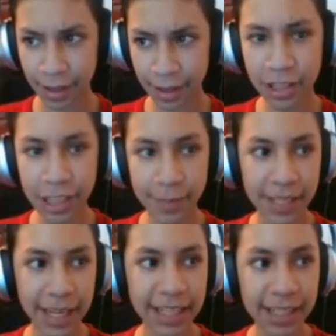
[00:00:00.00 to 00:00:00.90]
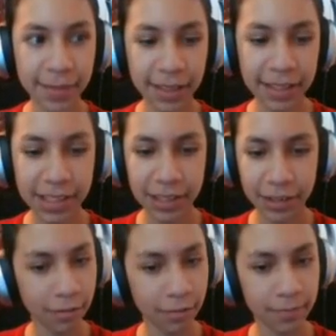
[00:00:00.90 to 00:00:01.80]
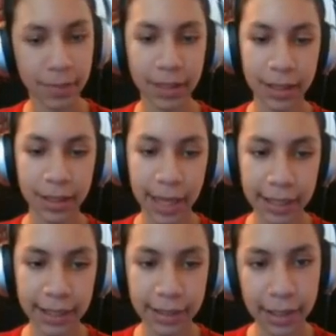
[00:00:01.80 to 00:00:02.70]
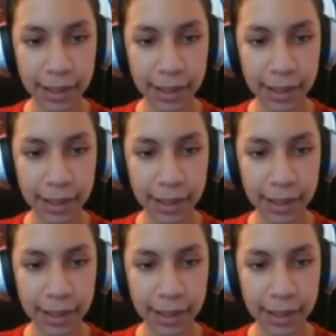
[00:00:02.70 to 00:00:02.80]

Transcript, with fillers: Their team is 18 million. So, yeah, I think.